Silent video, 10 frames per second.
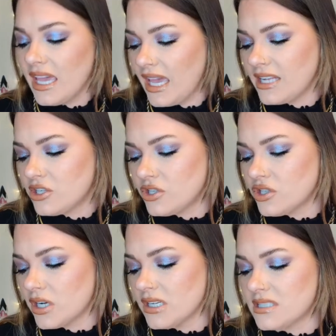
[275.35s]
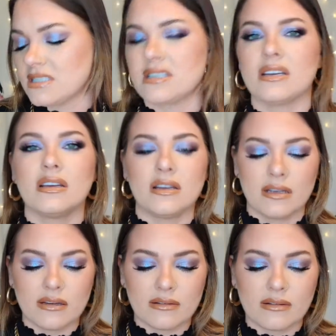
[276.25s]
It's just
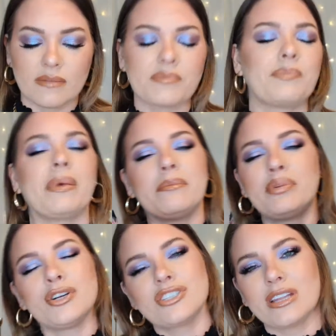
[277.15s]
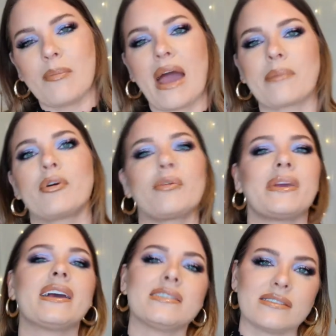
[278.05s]
been pushed to the back burner
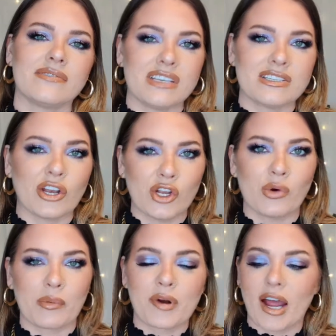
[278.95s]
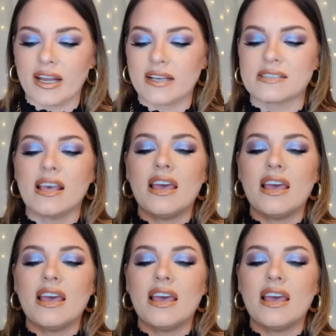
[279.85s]
because of these newer products.